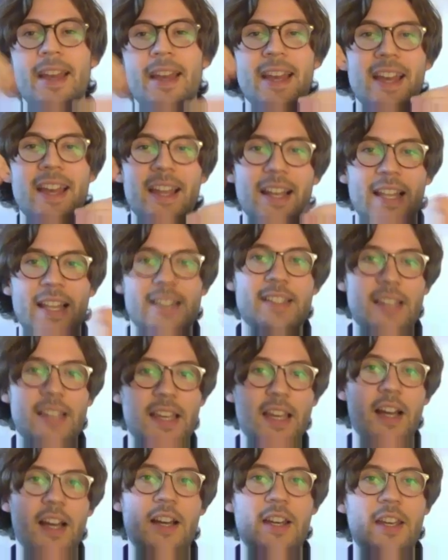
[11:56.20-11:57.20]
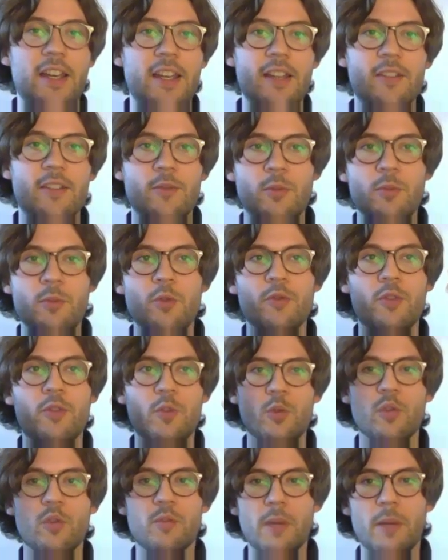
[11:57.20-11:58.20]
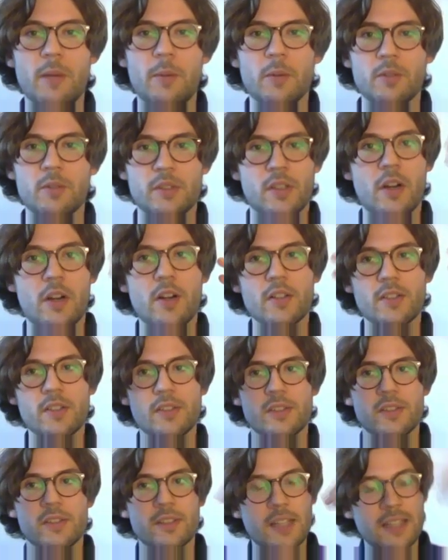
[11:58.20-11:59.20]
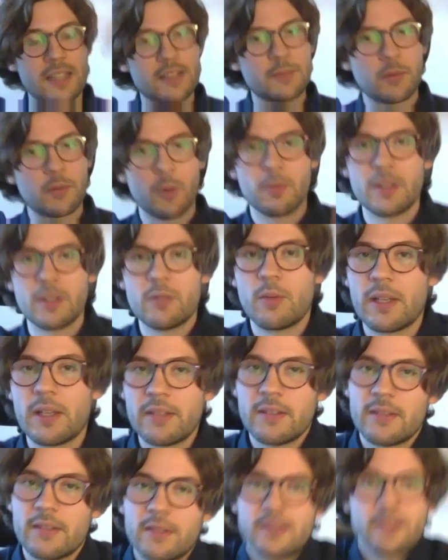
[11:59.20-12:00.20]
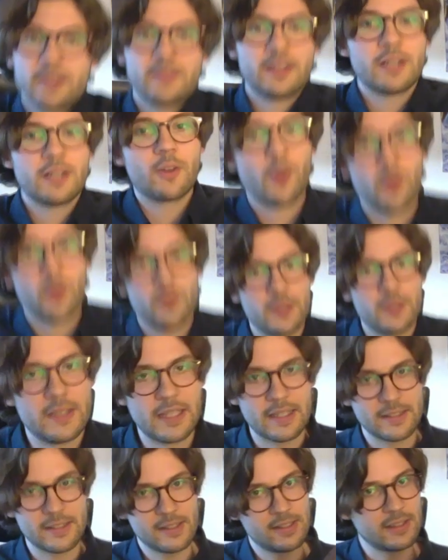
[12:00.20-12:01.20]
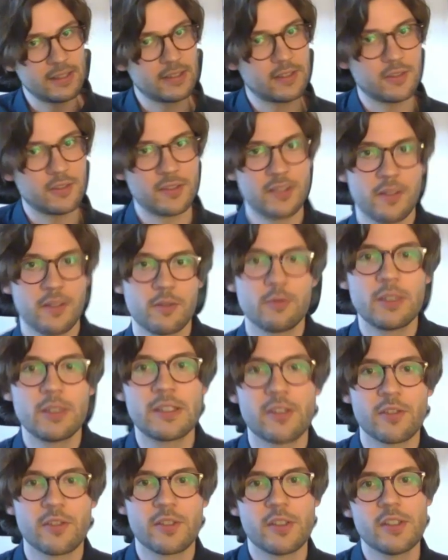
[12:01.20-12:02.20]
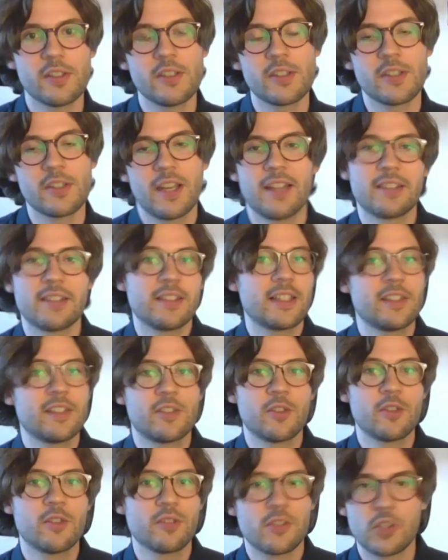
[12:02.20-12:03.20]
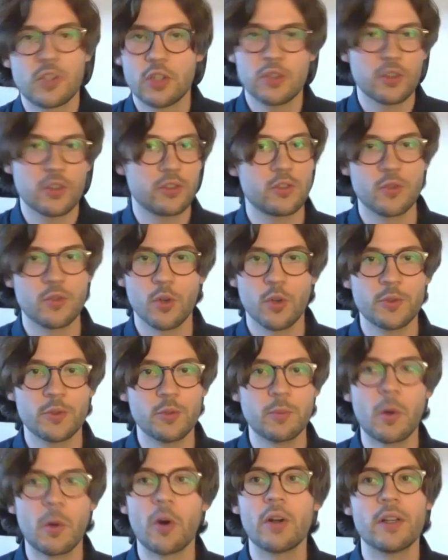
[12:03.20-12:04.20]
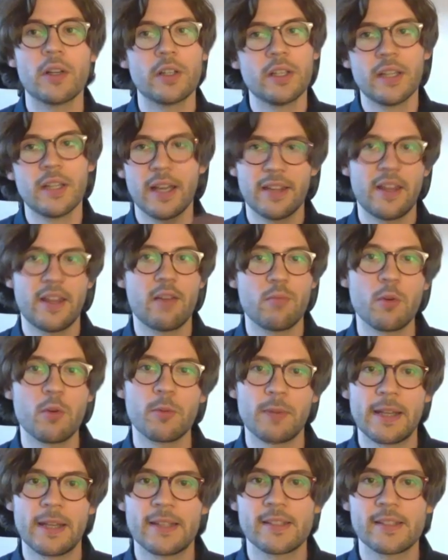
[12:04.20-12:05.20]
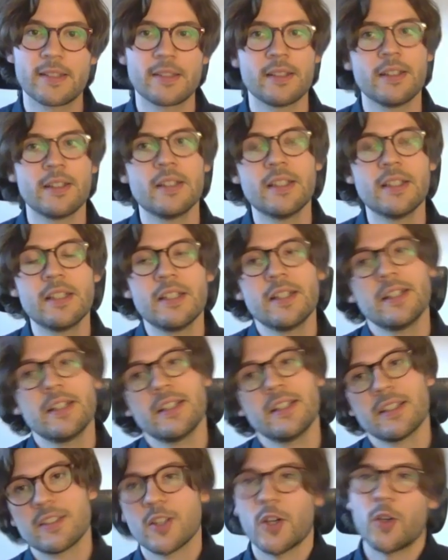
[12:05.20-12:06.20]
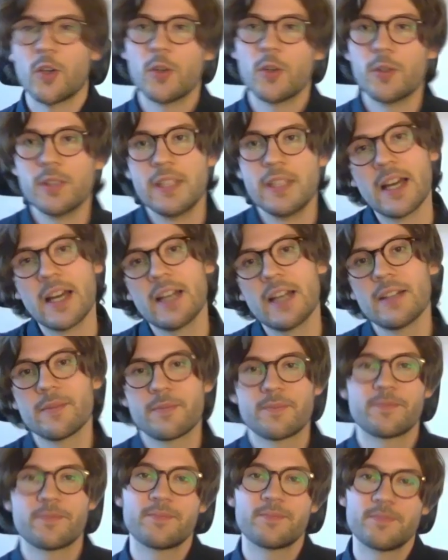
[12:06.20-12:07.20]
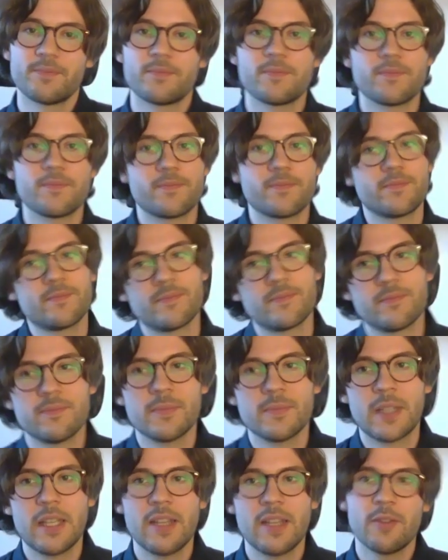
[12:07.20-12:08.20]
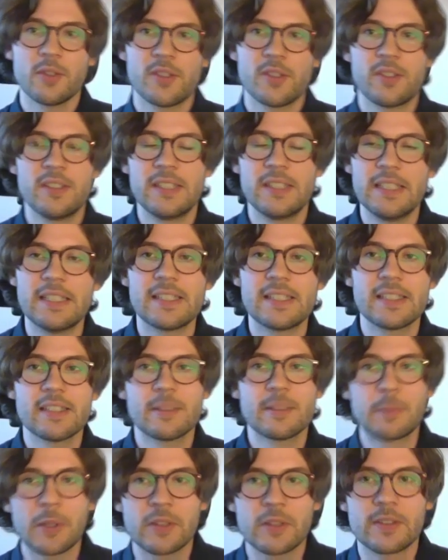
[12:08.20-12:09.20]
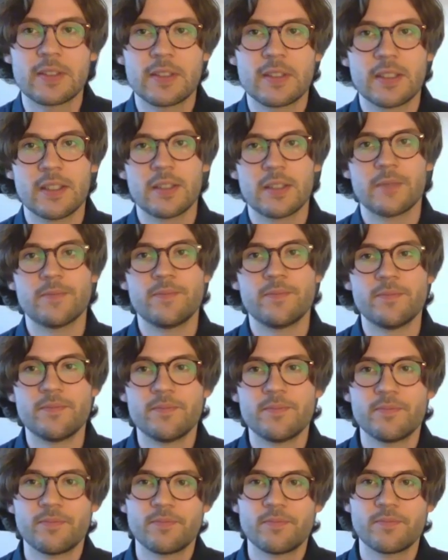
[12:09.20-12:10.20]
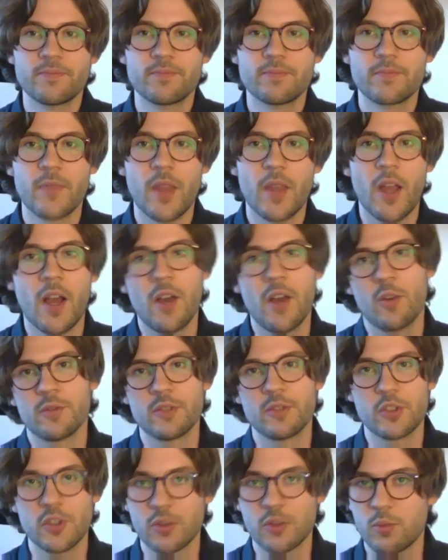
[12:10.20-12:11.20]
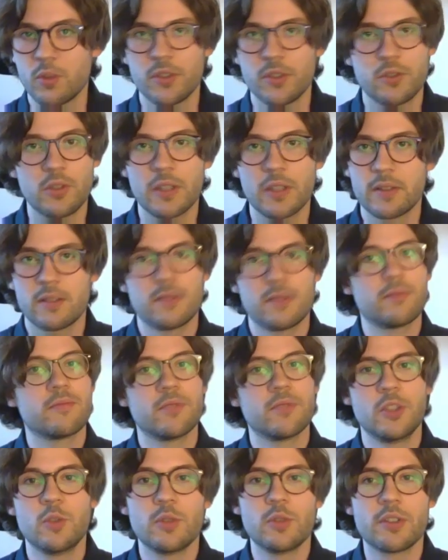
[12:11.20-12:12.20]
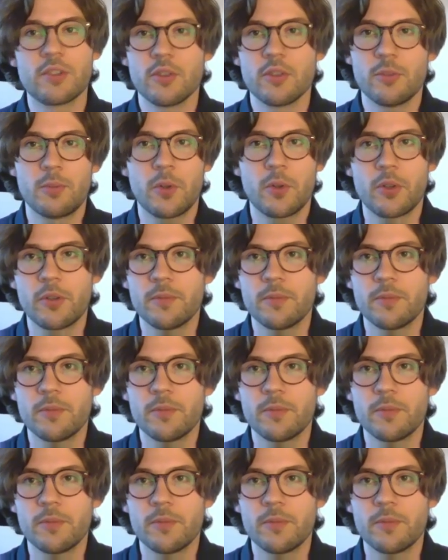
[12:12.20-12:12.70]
let's say I remove 2 of my opponent's cards, that's probably when they're already 6 or 7 resources, and the next turn they're just gonna draw 2 more and have more plays. So yeah, it was decent, but I often just wanted to get units on the board.